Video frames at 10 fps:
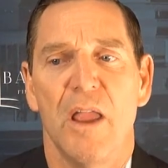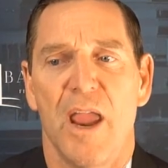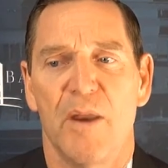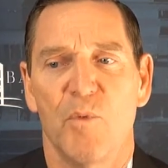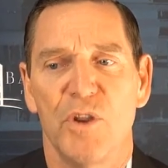
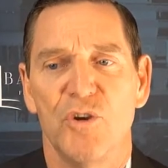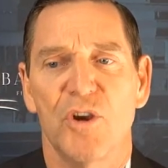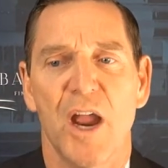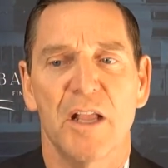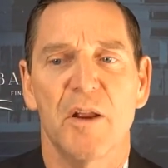And when you
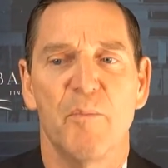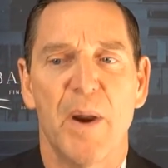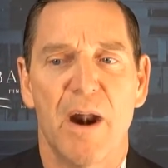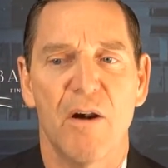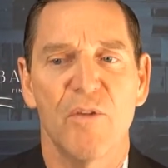kind of
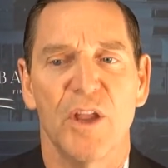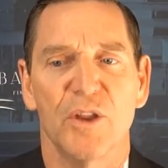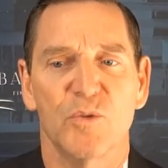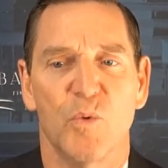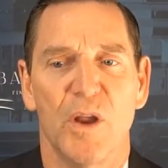compare
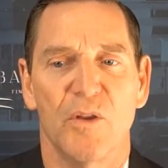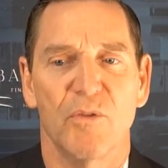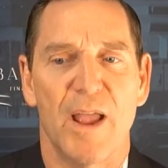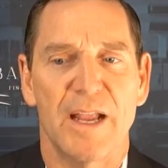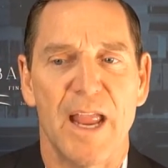this with
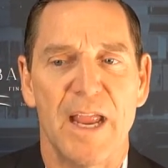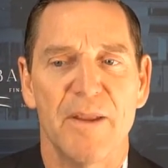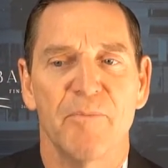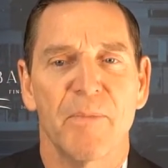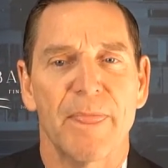like a